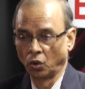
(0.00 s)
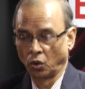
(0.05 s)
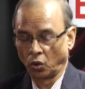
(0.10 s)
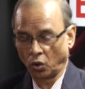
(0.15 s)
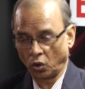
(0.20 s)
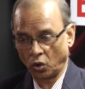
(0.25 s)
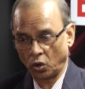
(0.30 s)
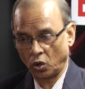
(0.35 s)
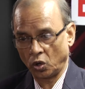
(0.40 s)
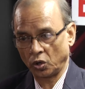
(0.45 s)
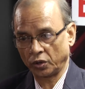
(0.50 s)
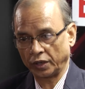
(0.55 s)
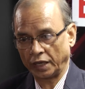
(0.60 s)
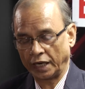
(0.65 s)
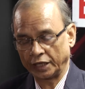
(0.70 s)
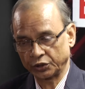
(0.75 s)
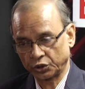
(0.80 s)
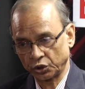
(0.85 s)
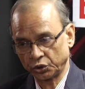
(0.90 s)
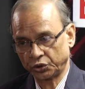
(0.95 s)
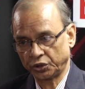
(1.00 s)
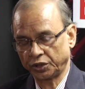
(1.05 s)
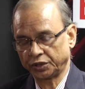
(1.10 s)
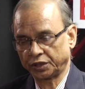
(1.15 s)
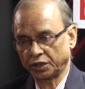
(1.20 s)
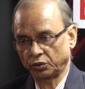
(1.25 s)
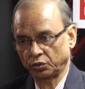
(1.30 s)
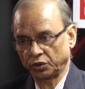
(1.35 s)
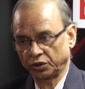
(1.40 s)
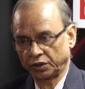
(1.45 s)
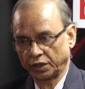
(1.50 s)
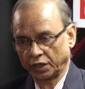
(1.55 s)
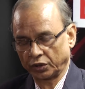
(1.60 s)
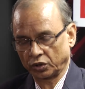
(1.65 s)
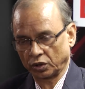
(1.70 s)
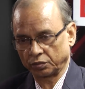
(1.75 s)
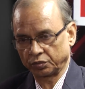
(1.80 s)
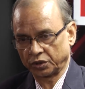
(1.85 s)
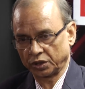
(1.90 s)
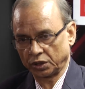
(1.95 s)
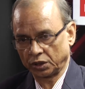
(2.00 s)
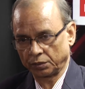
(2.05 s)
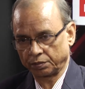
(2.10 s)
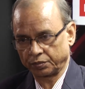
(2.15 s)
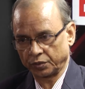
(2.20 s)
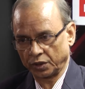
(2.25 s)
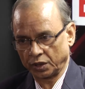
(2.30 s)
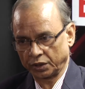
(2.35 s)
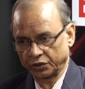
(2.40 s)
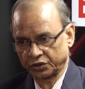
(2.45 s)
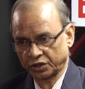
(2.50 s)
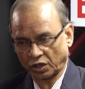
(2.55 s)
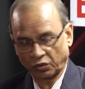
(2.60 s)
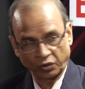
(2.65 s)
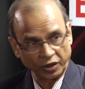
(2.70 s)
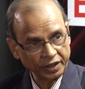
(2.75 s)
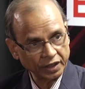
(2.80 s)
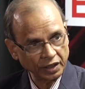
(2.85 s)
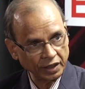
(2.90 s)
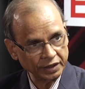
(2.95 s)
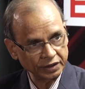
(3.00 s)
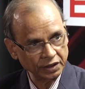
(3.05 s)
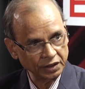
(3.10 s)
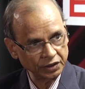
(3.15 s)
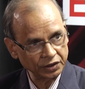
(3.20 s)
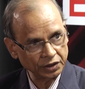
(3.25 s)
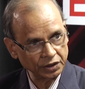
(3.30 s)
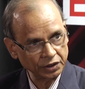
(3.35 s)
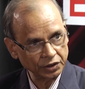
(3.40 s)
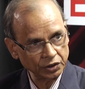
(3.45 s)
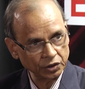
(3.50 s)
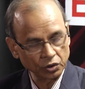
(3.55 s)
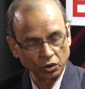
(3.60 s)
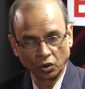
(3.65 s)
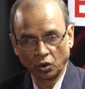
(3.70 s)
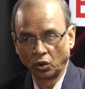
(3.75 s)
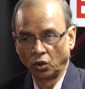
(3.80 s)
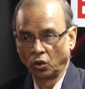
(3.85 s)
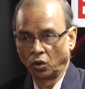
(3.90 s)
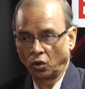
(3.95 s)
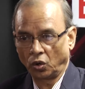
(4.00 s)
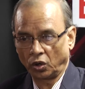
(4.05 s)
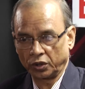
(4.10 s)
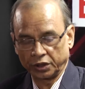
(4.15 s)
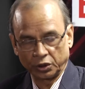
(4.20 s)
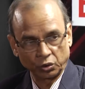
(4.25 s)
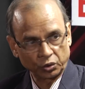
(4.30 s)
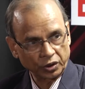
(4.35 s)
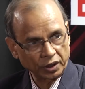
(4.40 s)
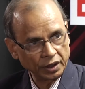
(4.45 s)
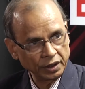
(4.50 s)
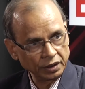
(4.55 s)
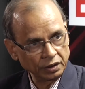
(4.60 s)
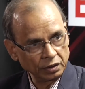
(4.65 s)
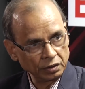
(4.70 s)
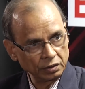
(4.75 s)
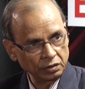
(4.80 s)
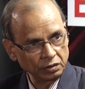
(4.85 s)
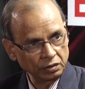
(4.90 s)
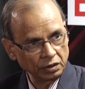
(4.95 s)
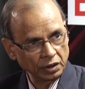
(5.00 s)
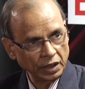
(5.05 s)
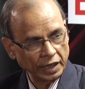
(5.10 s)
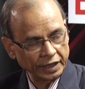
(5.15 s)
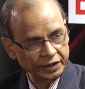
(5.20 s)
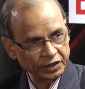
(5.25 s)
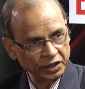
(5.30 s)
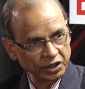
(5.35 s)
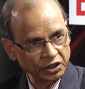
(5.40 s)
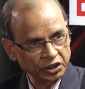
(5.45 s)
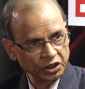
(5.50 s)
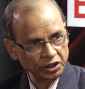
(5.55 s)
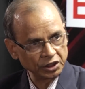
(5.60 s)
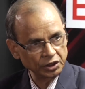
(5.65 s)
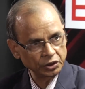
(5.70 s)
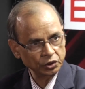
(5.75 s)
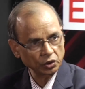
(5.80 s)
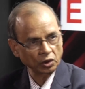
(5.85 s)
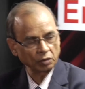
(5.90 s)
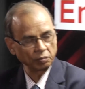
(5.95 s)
or associated with that of the cervical agenesis or uterine agenesis or